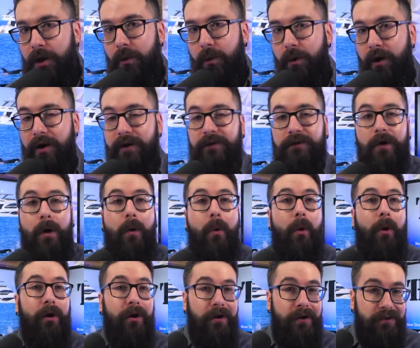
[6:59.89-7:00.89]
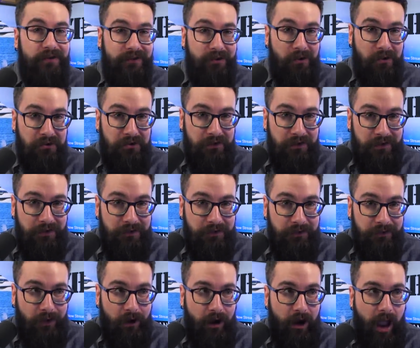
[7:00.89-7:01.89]
whereas orca
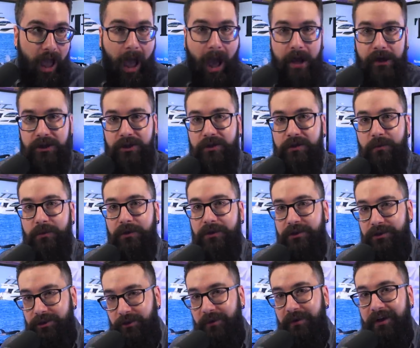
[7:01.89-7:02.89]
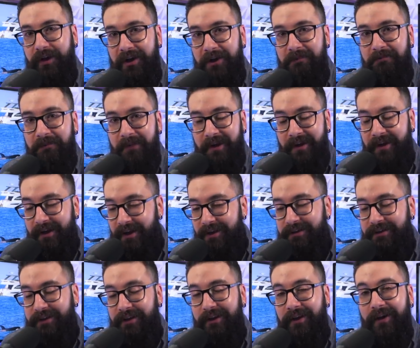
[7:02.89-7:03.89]
socialists are actually doing it.
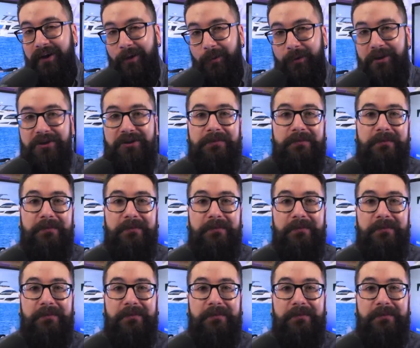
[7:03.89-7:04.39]
It's clear which